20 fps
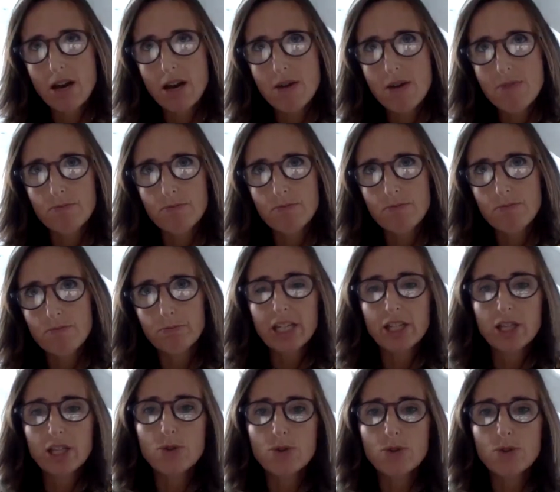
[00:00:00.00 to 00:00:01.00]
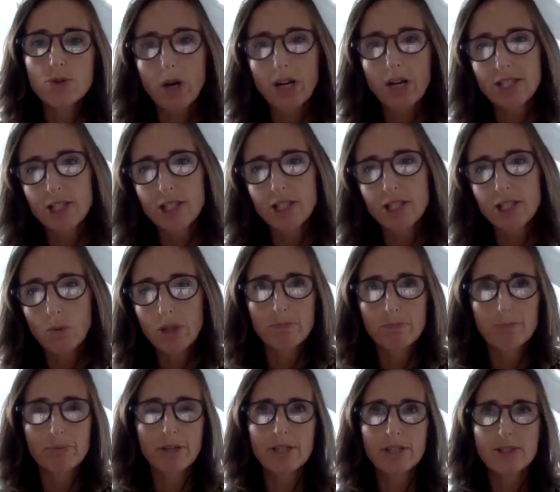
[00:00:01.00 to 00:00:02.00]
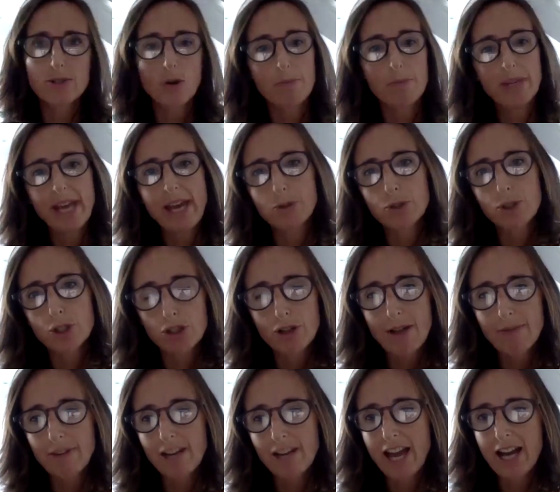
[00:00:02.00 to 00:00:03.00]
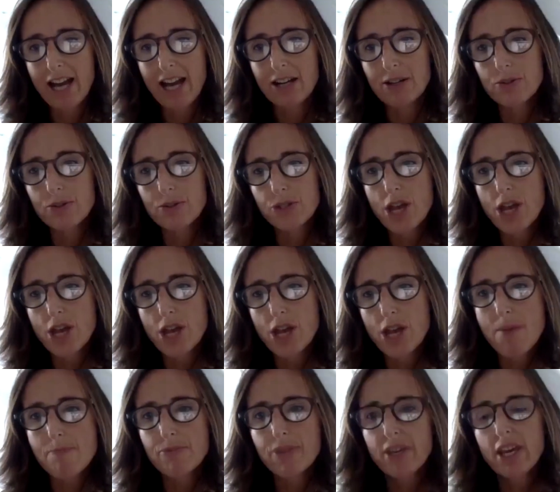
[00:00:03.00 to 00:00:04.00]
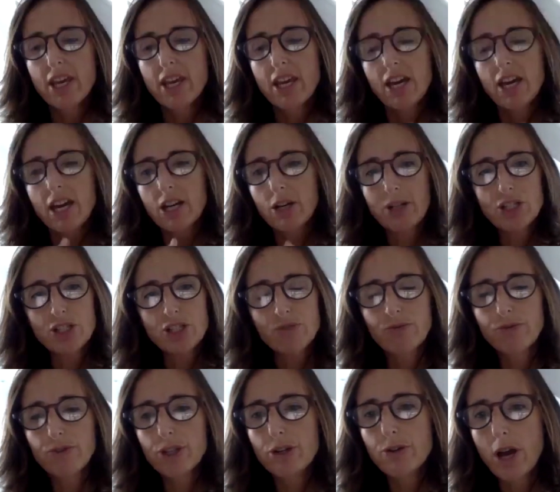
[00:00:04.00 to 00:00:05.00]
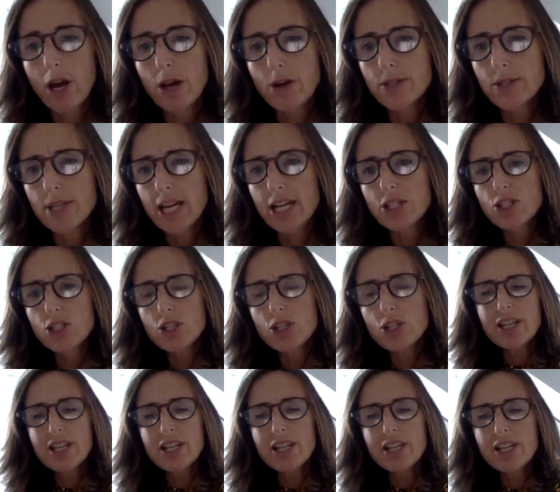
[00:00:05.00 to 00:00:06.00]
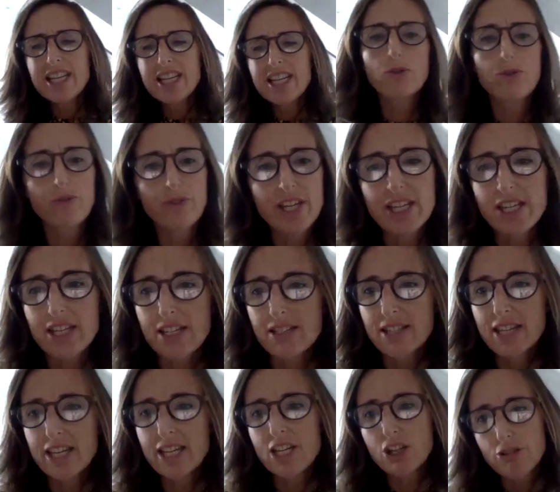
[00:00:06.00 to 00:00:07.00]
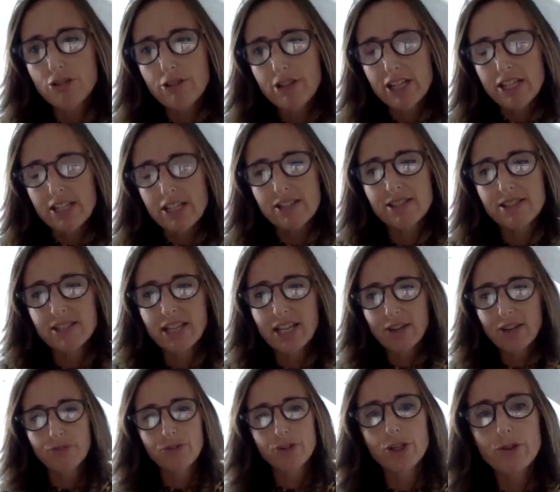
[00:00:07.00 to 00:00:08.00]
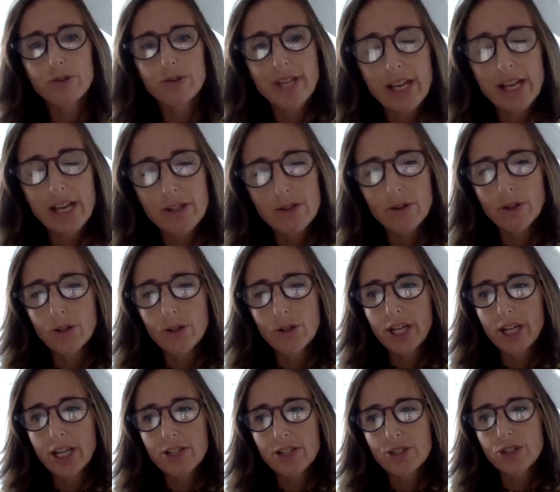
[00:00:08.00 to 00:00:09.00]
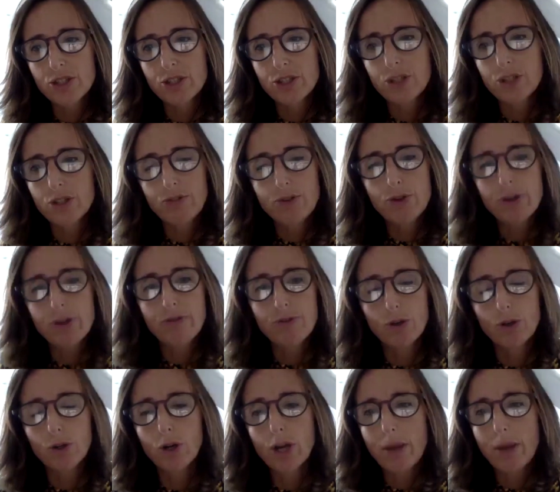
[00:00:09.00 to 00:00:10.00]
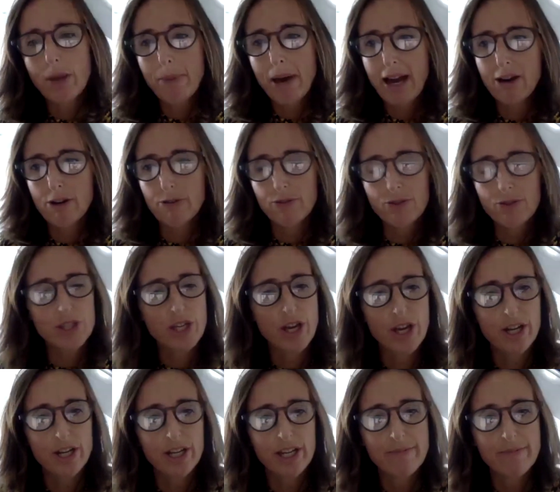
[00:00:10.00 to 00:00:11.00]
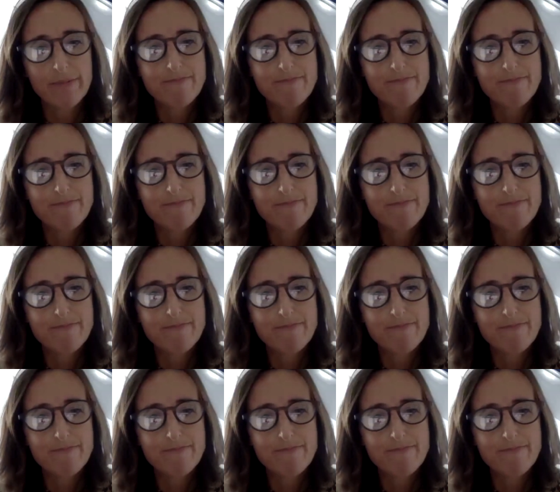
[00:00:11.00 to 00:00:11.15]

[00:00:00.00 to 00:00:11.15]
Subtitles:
being used quite a lot with Brits not being able to travel out. A question for you, Jose. Do legal fees increase if you give your lawyer power of attorney?